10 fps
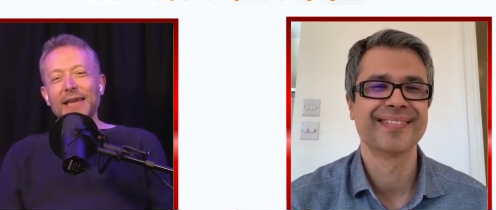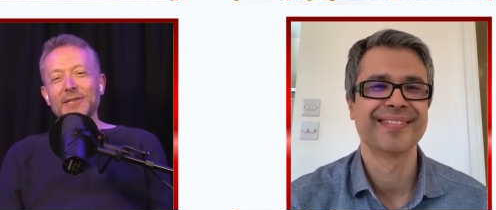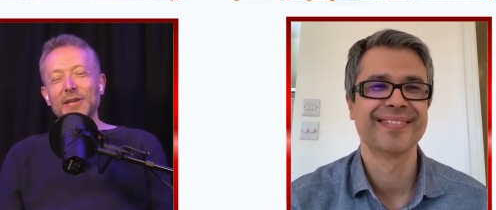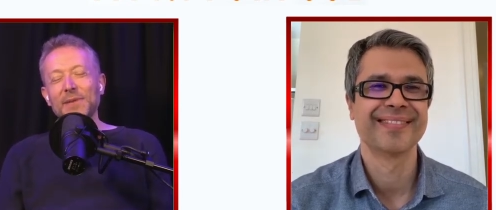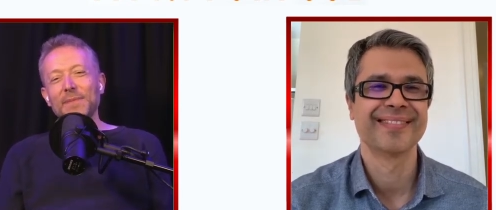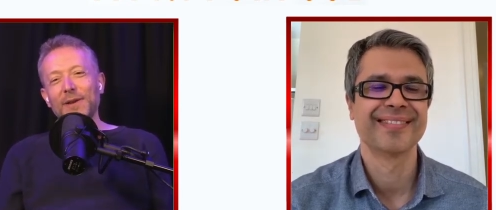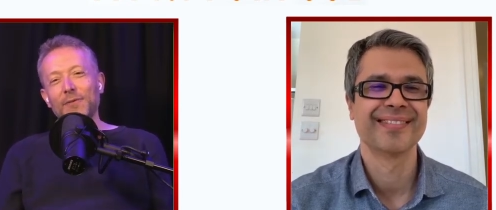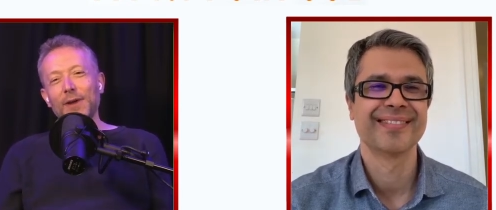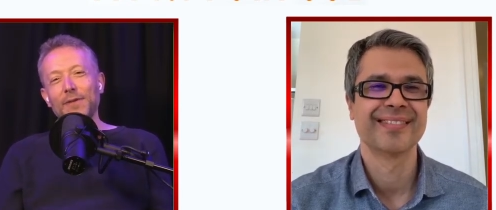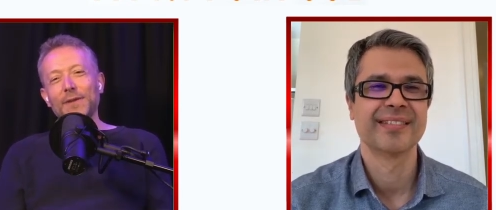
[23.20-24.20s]
Speaker 1: Aseem,
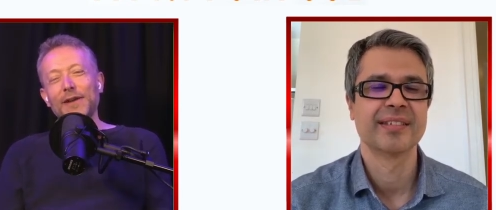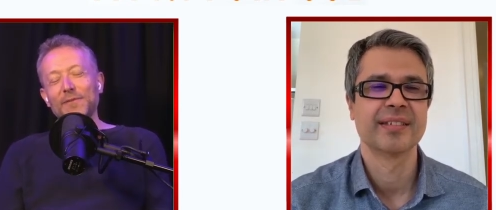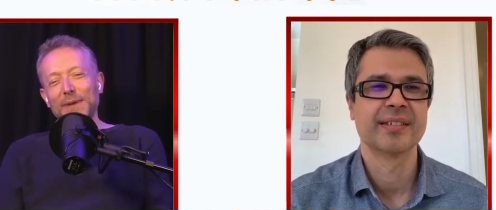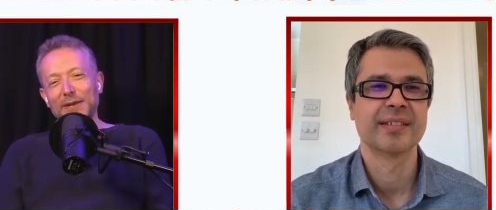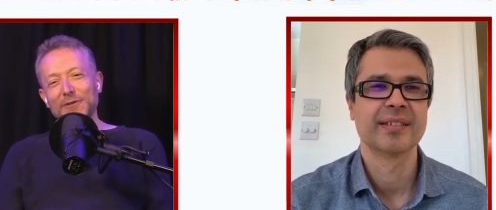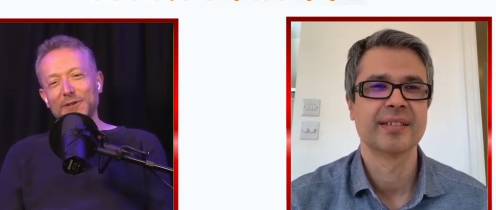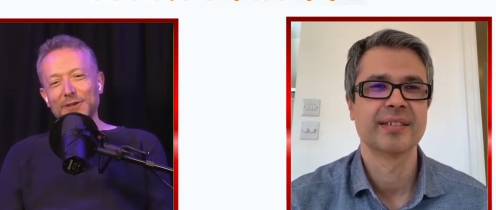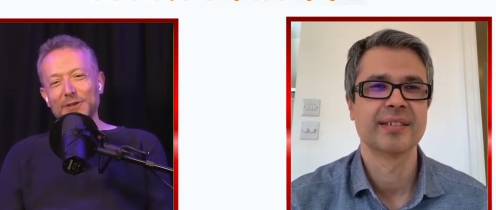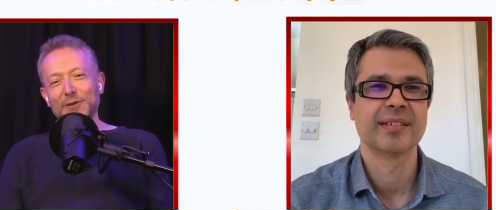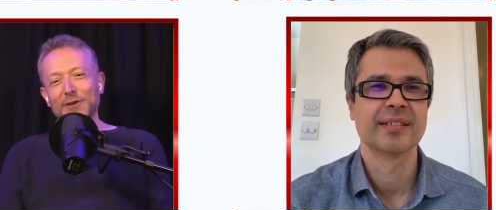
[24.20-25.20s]
rather than have me
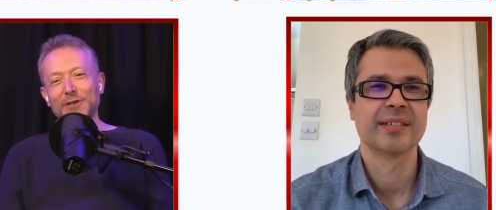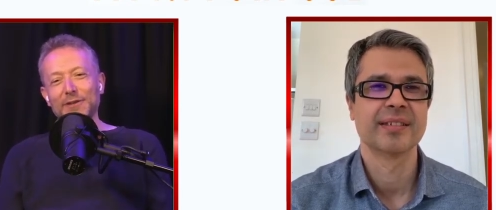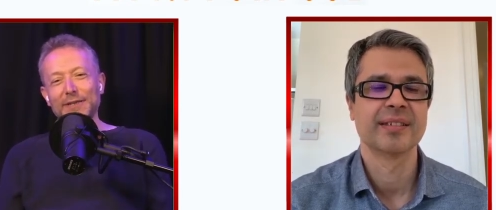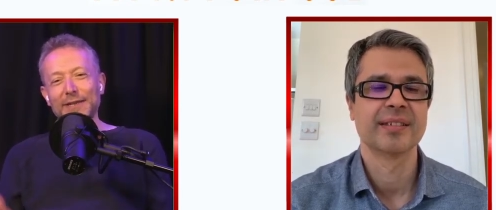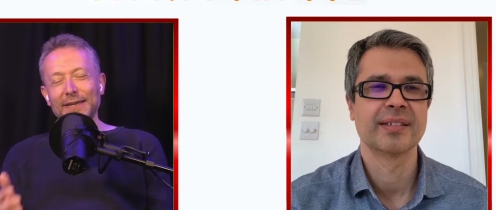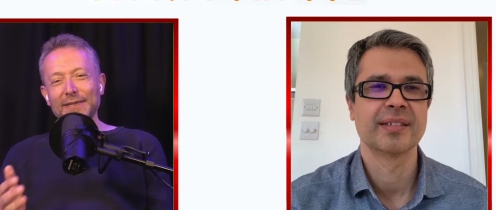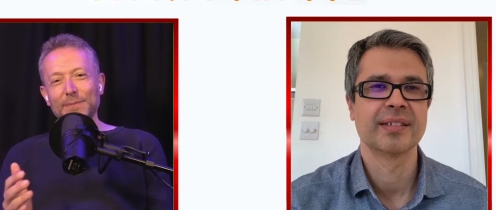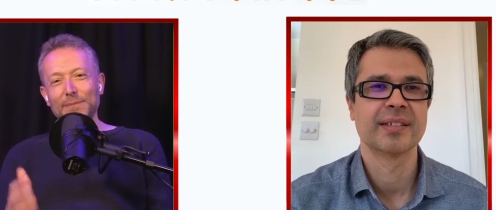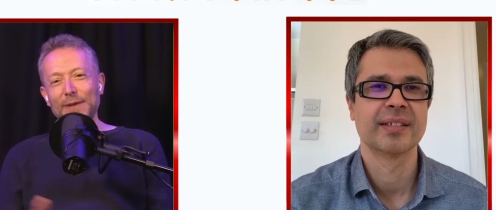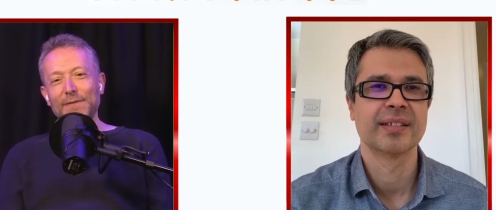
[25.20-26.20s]
introduce you, could you just tell us
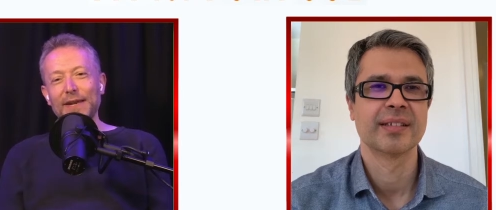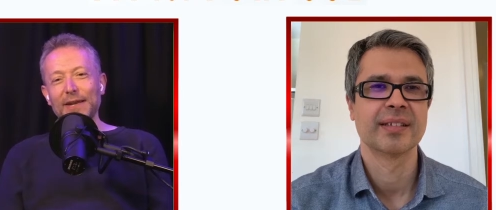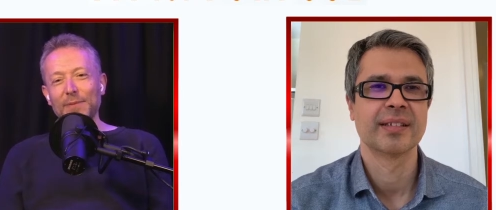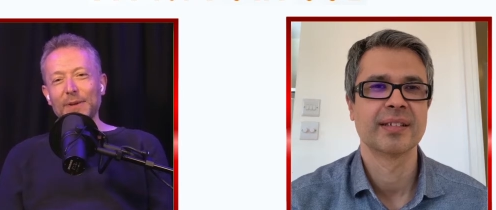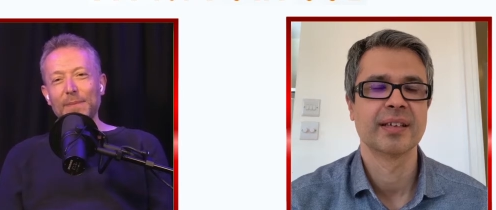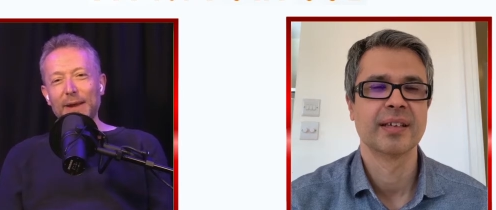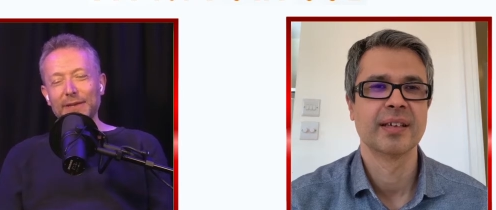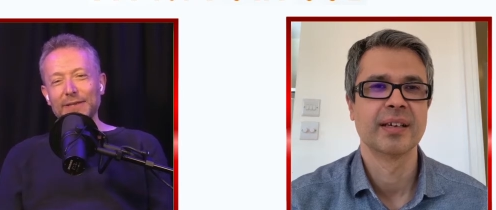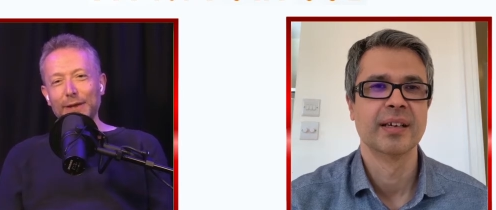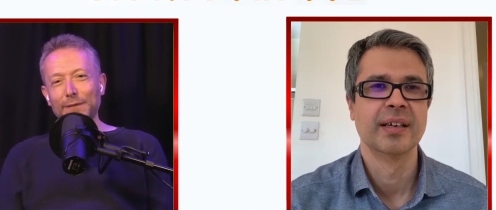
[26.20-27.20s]
briefly a little bit about
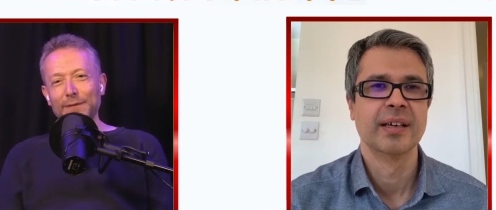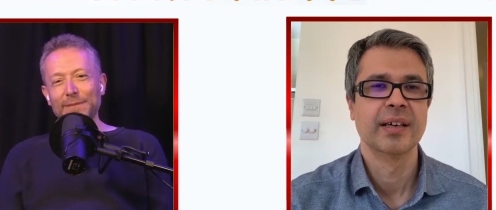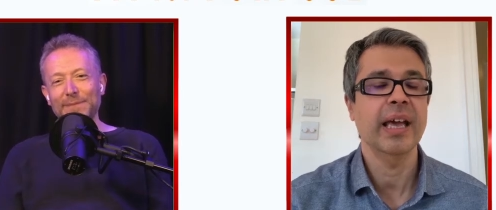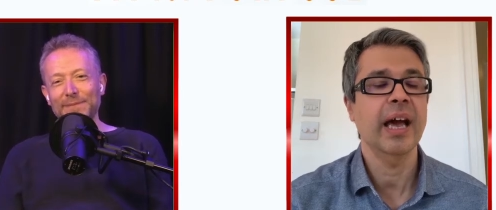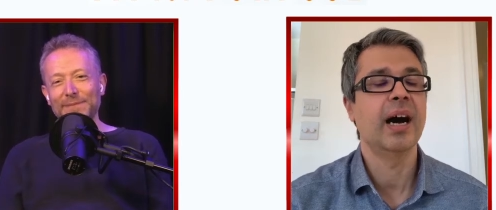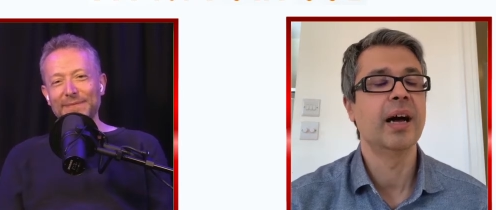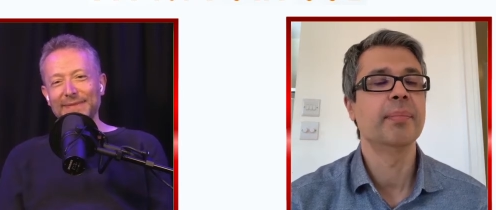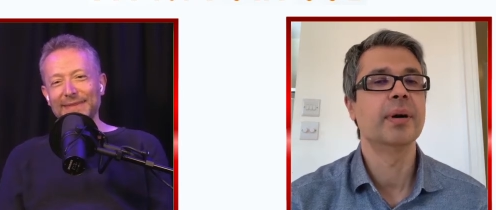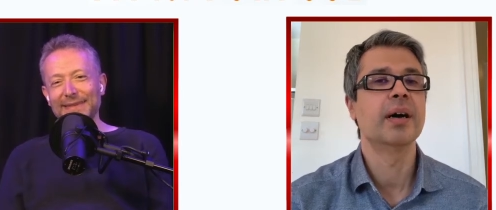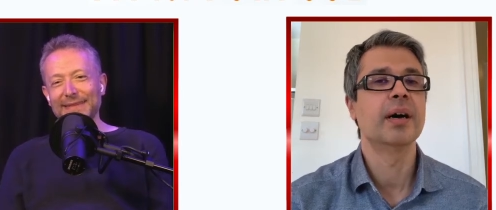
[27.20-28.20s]
yourself?
Speaker 2: Yeah,
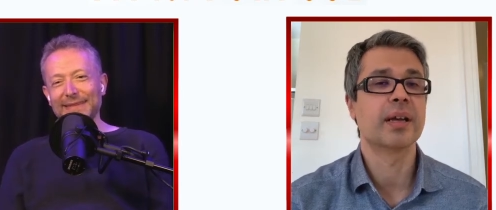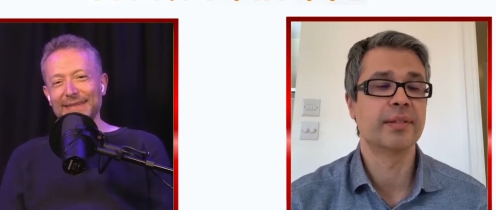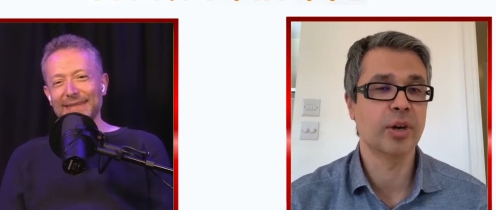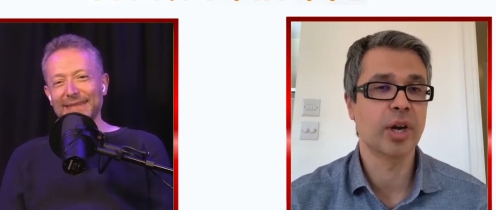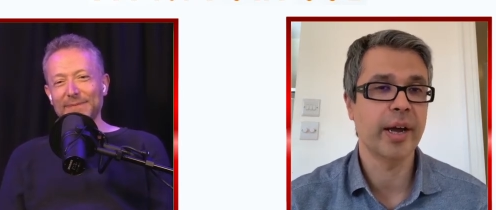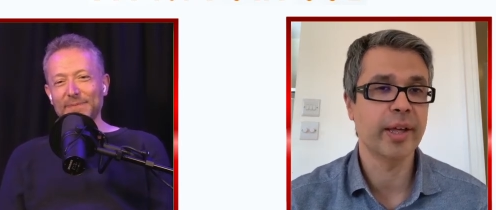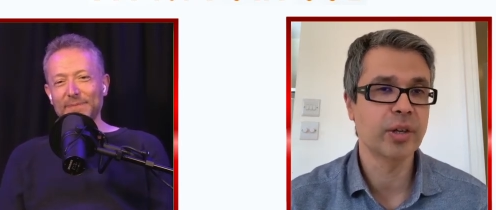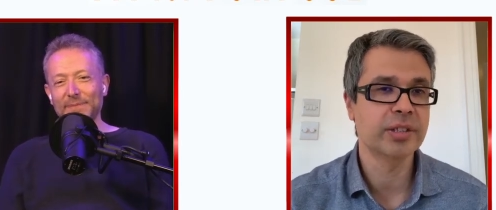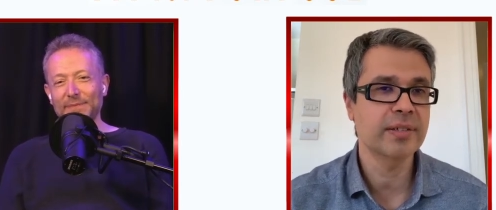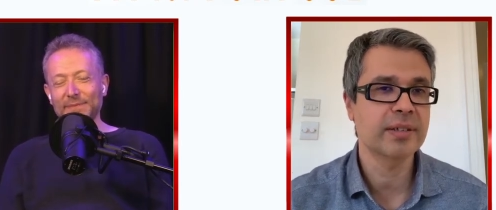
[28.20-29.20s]
I'm a consultant
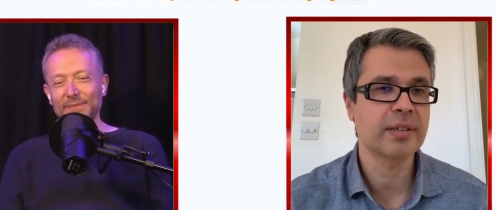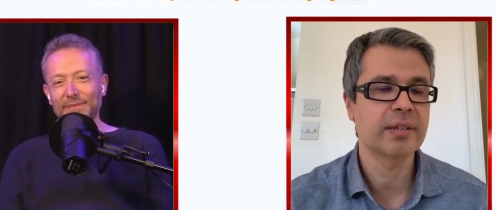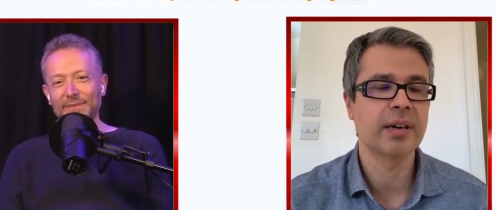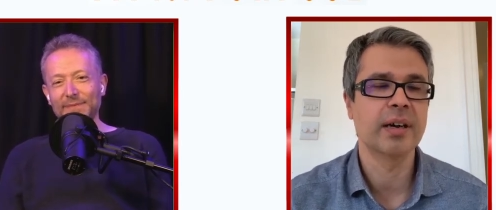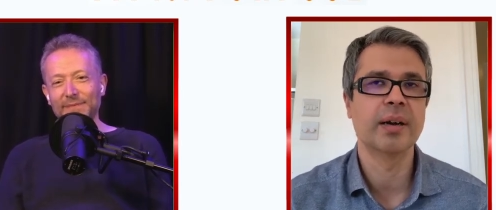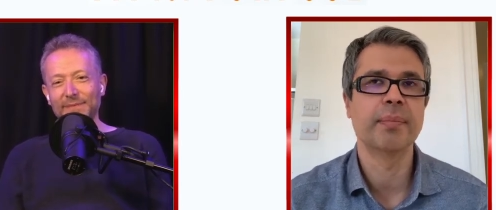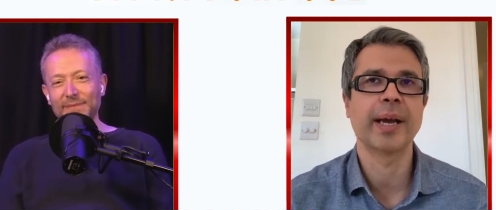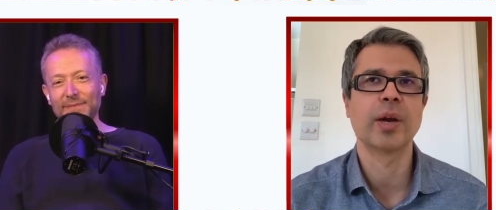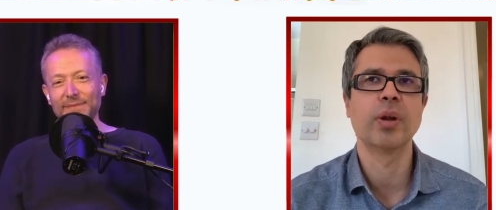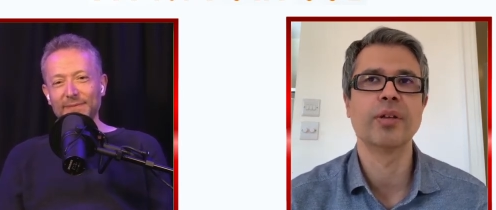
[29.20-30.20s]
cardiologist.
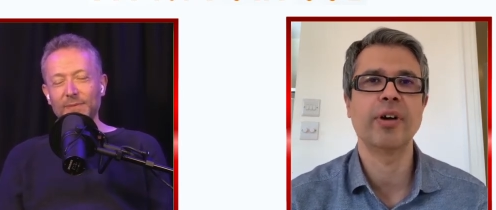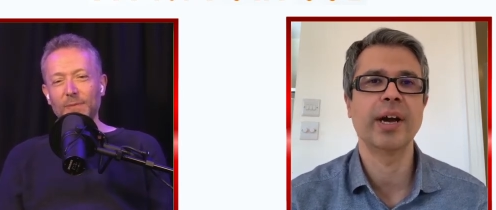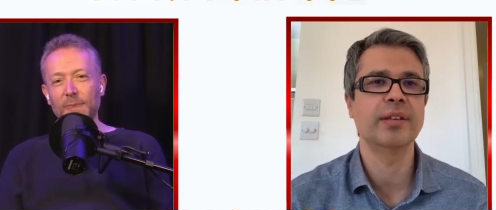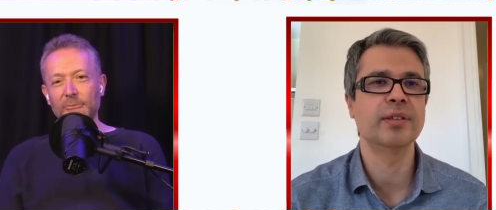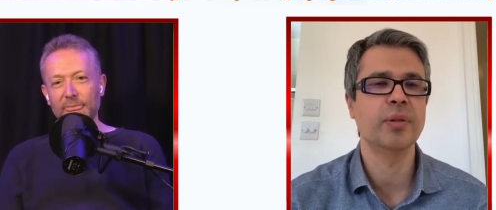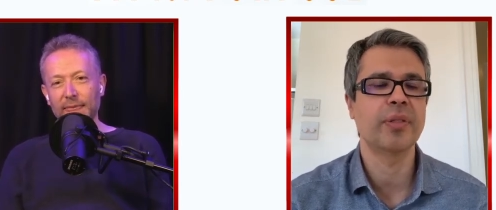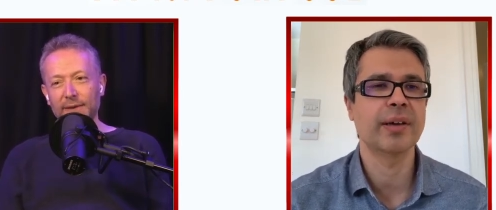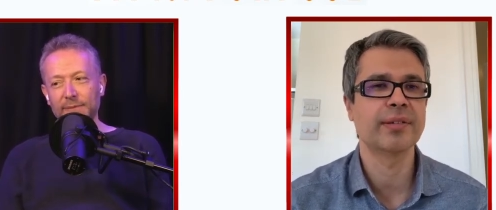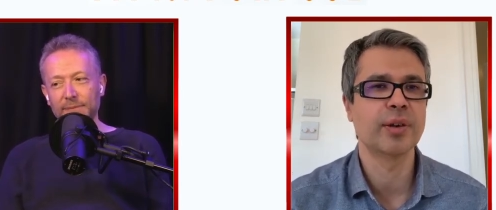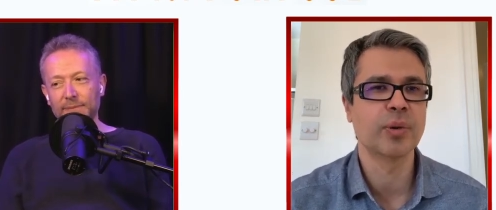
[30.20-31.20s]
Um, I qualified in two
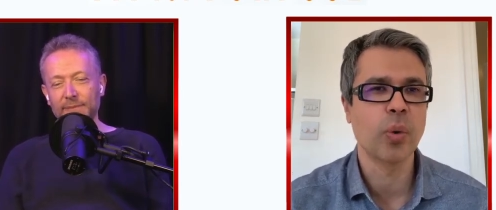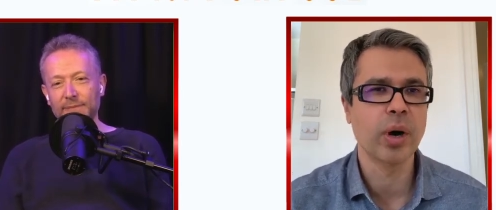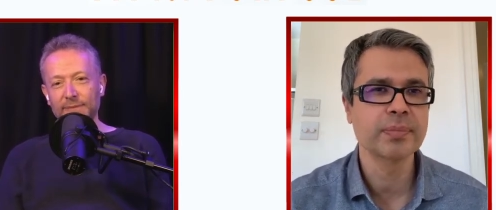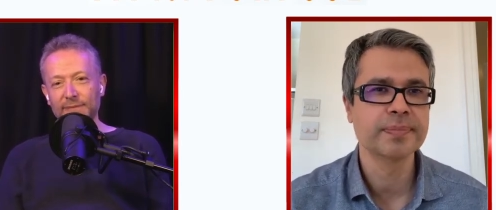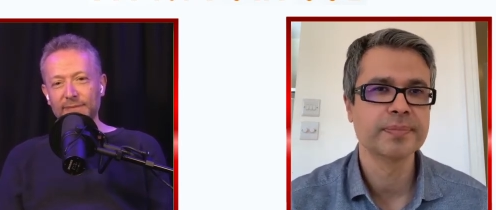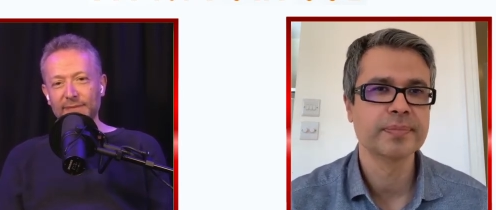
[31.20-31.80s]
thousand one